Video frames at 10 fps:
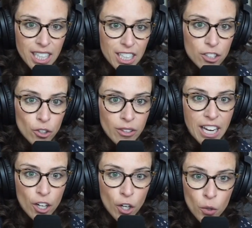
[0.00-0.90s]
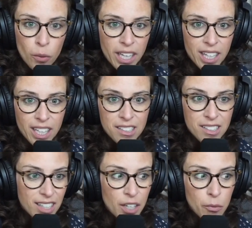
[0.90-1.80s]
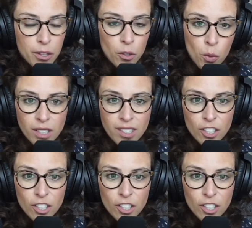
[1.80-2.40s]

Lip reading: into that co-regulated state with the ones